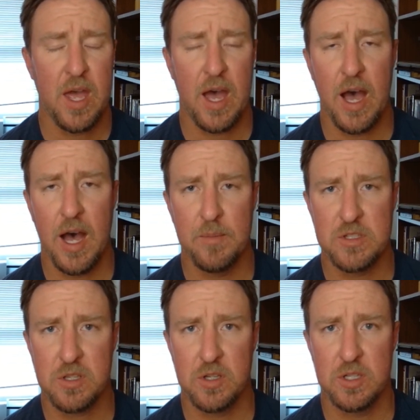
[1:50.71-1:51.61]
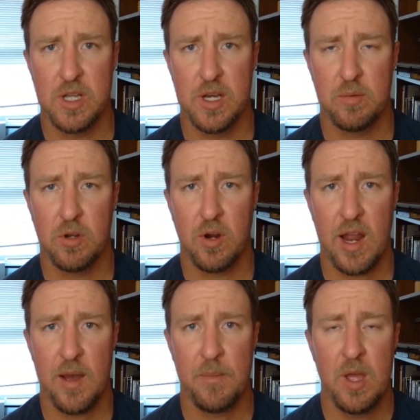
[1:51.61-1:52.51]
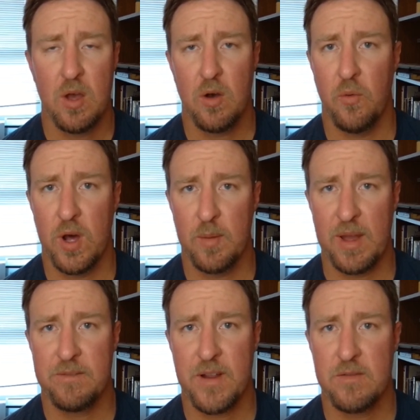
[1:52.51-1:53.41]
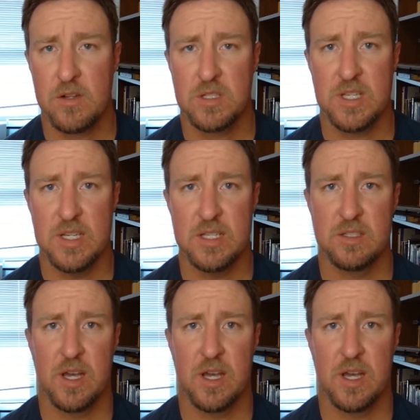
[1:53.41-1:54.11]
It's a good program. One of my favorites is,